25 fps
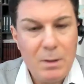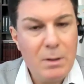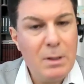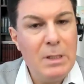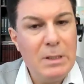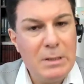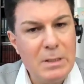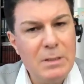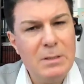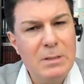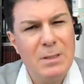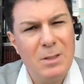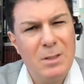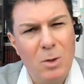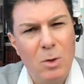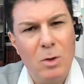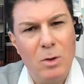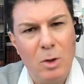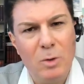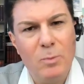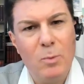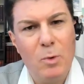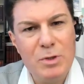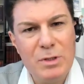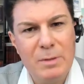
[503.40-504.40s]
it is
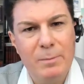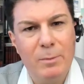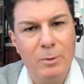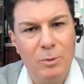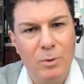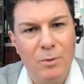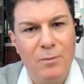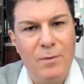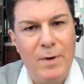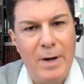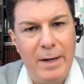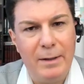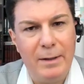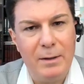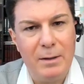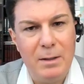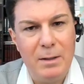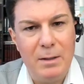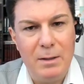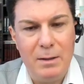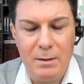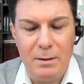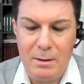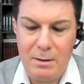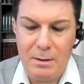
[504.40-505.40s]
not possible to find
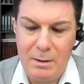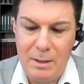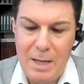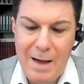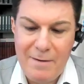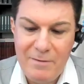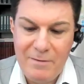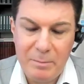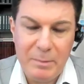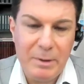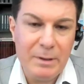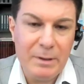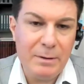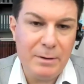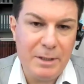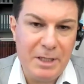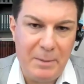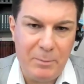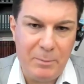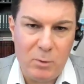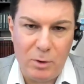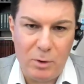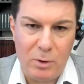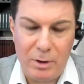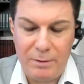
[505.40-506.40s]
in government
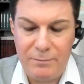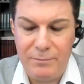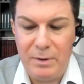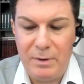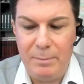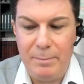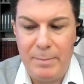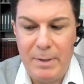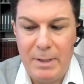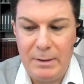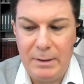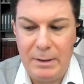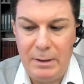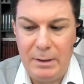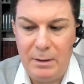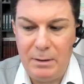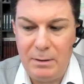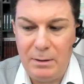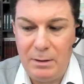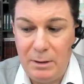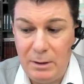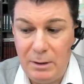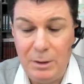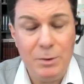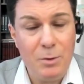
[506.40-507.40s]
cryptography, but in
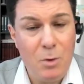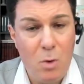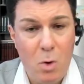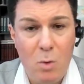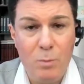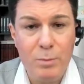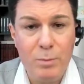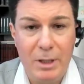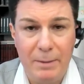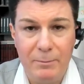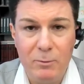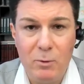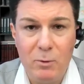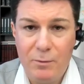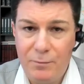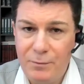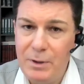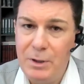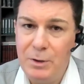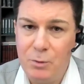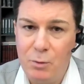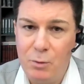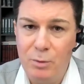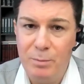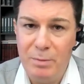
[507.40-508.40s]
at home cryptography,
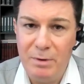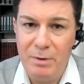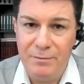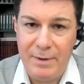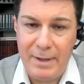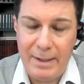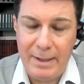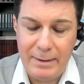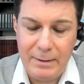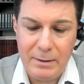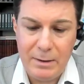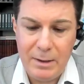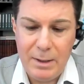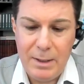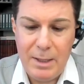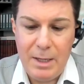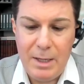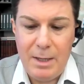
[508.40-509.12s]
it could be found